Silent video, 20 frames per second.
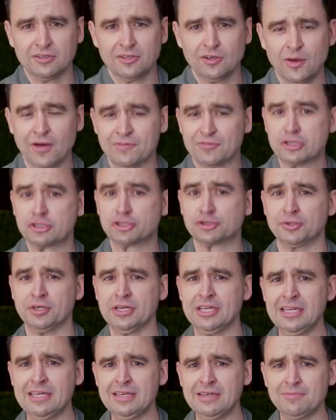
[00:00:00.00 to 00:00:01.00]
who have the
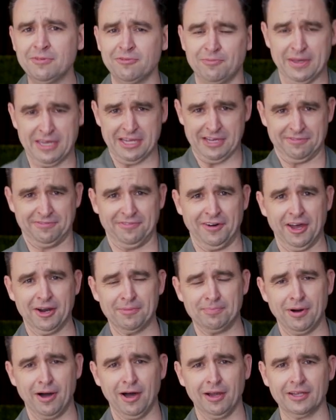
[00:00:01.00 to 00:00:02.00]
dream of being a fighter
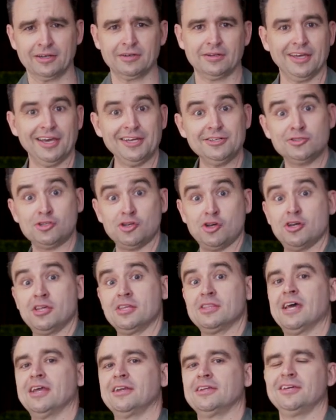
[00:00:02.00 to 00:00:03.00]
pilot and
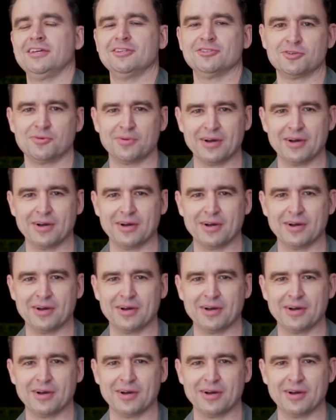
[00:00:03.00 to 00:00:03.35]
turning that into